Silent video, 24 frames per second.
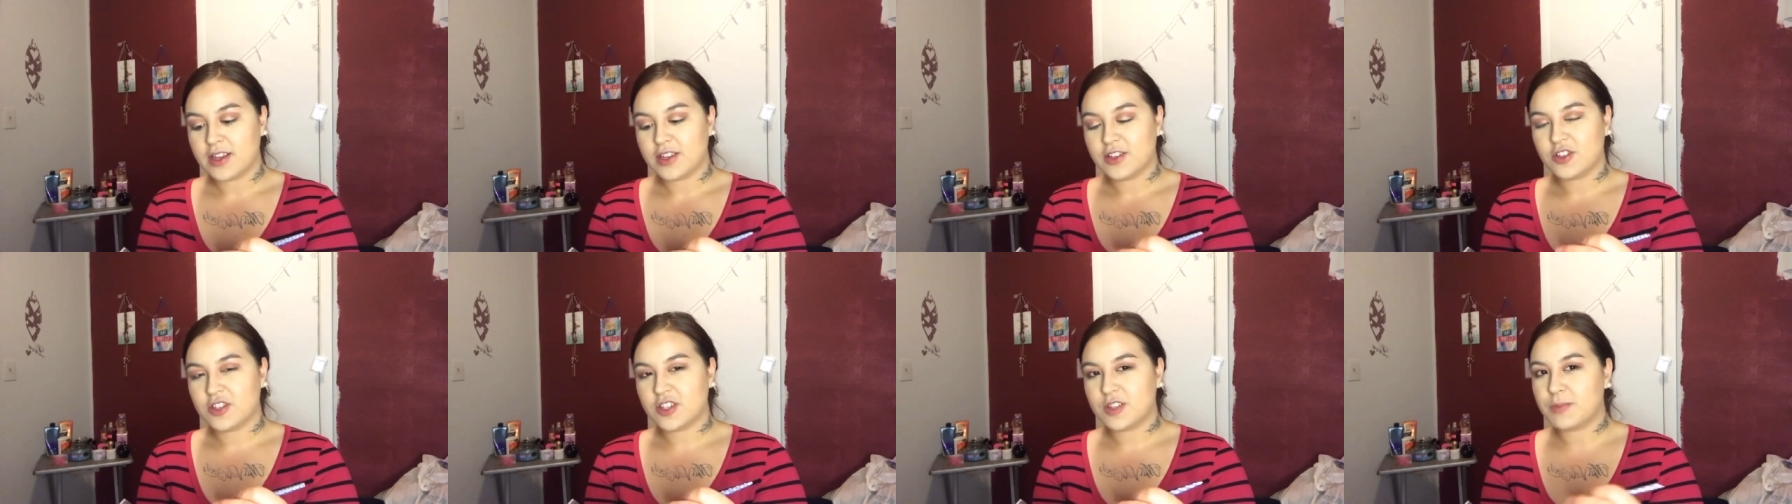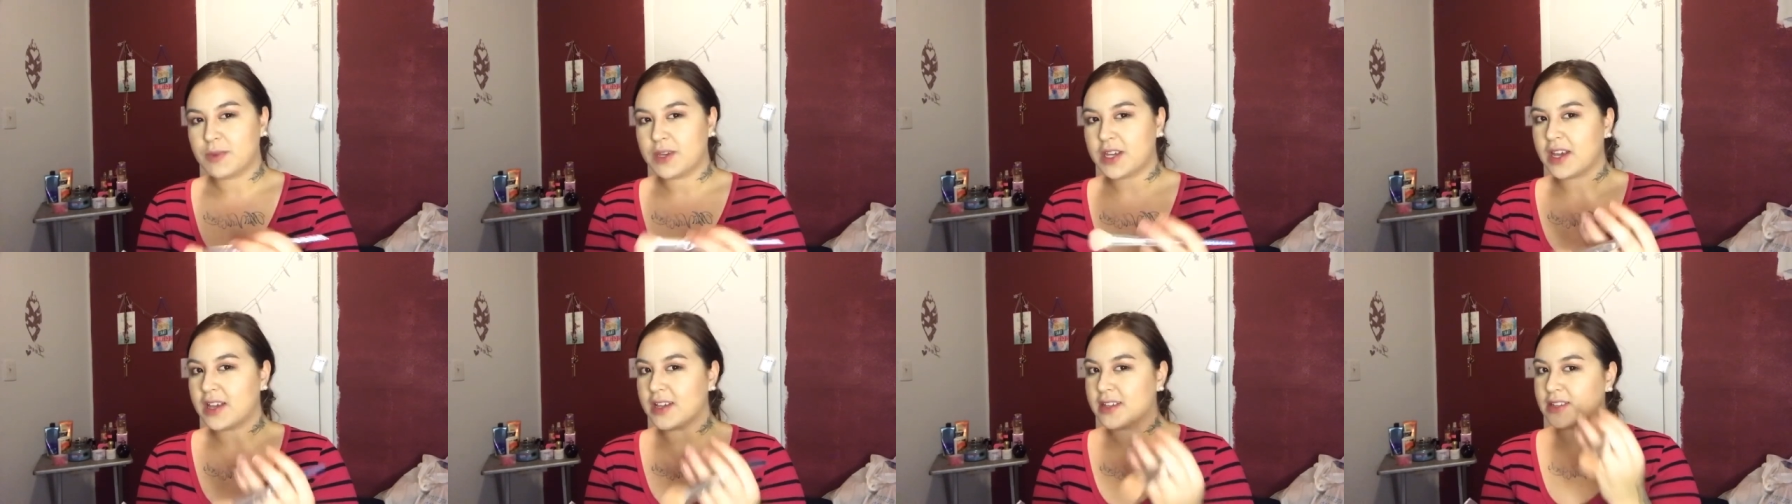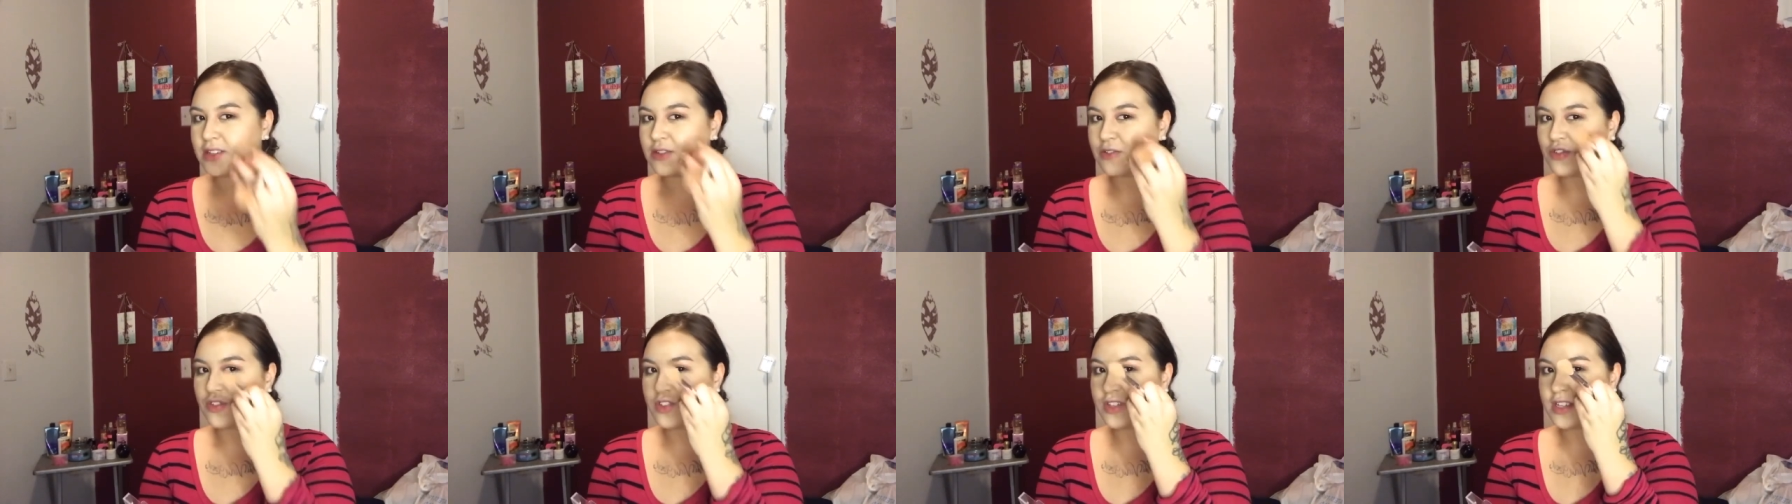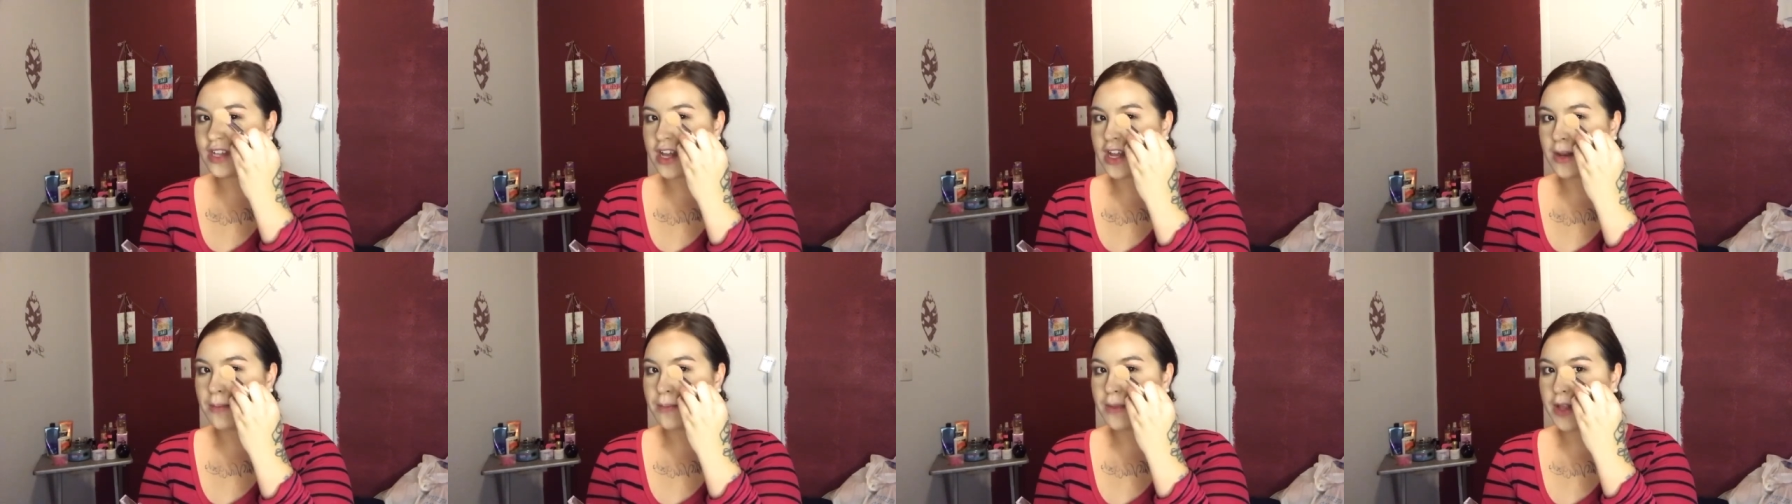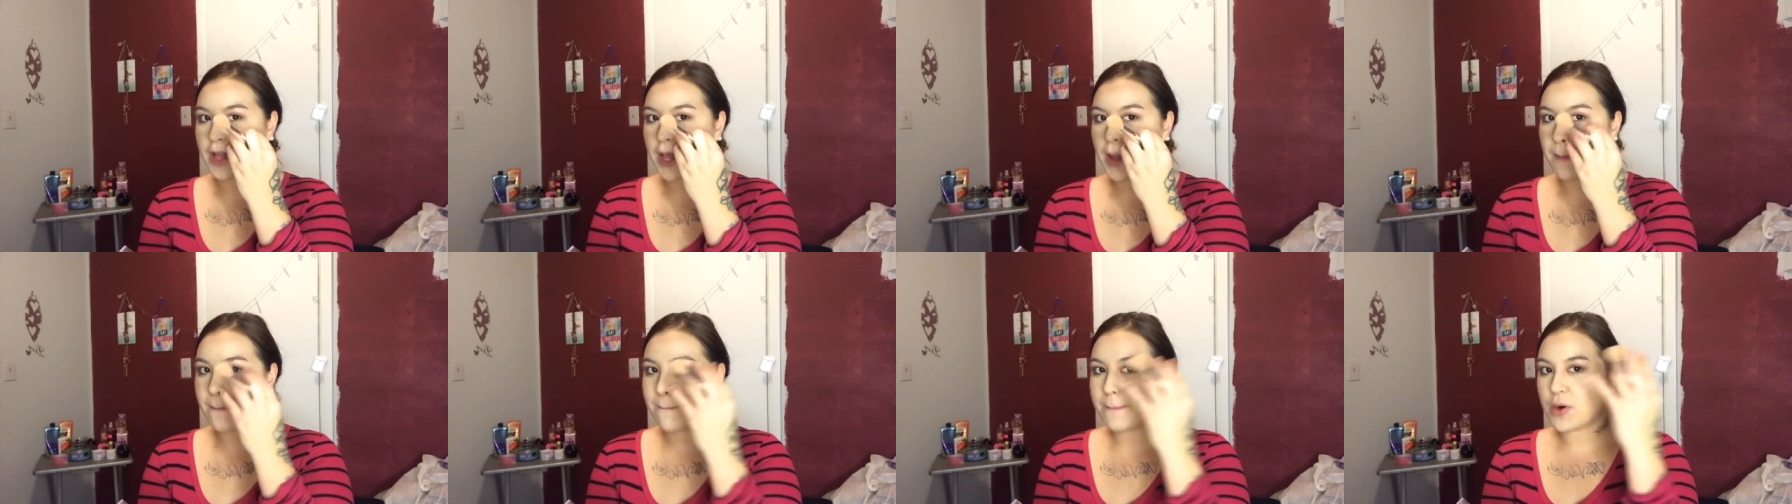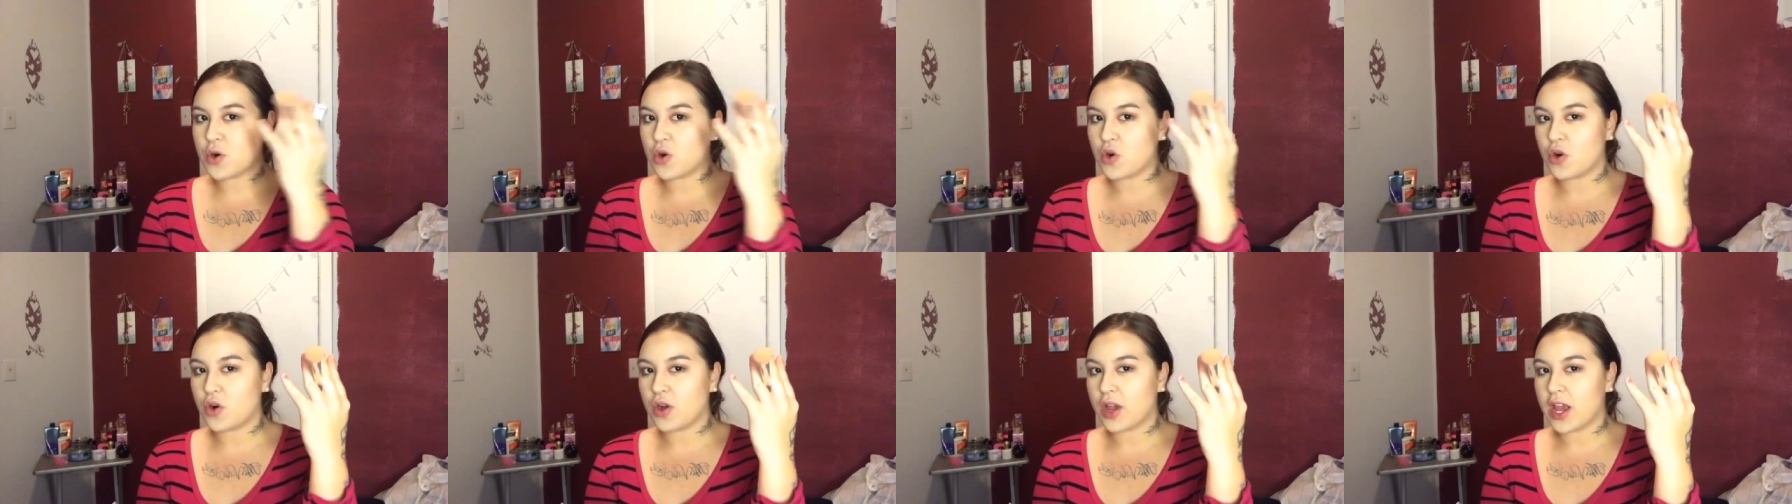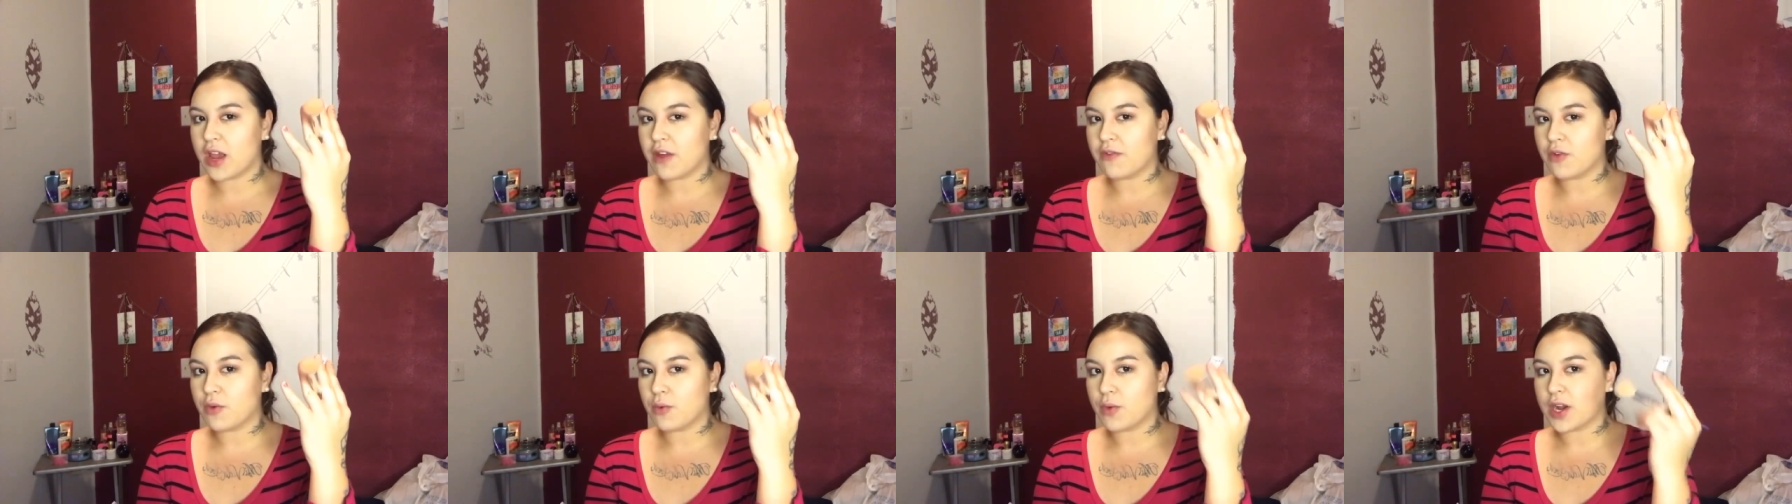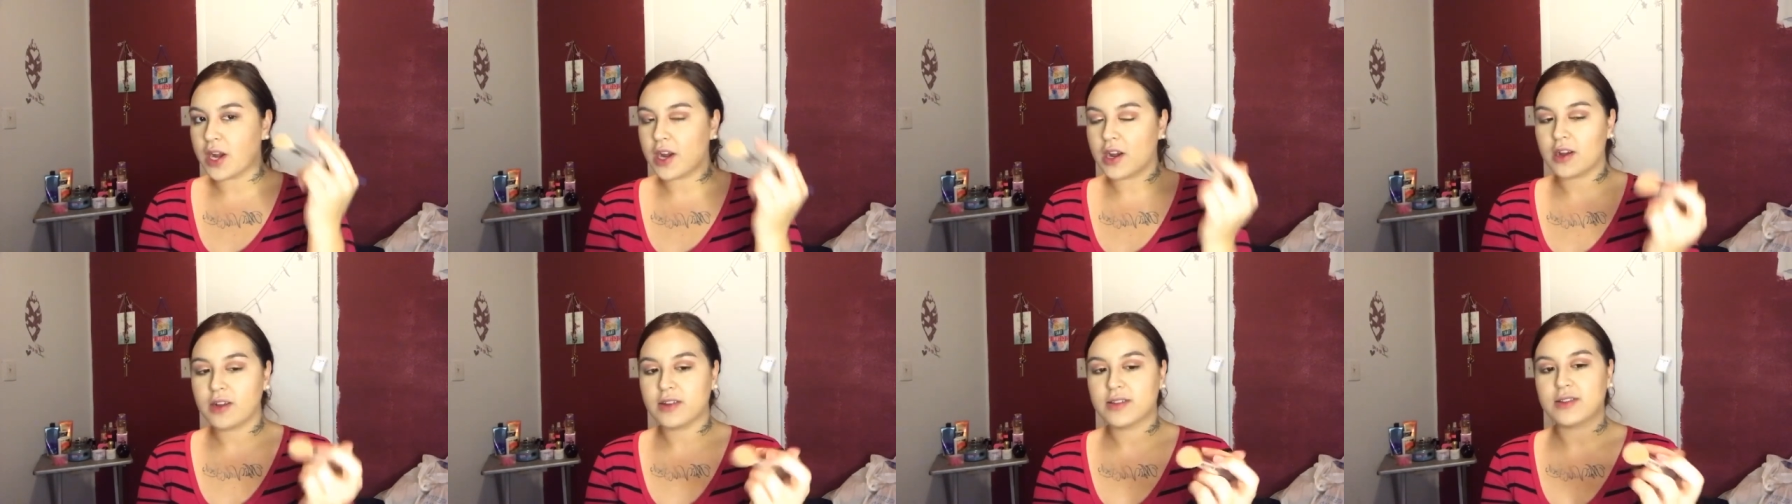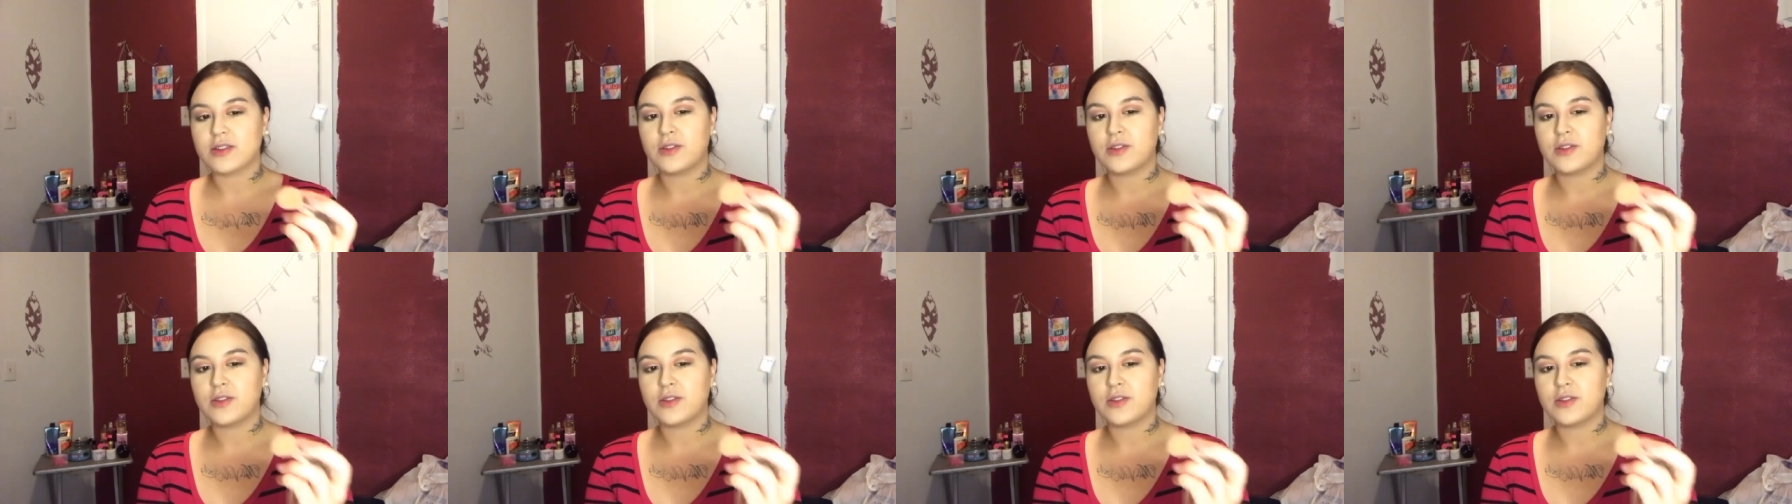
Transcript: just because it'll just kind of be like everywhere.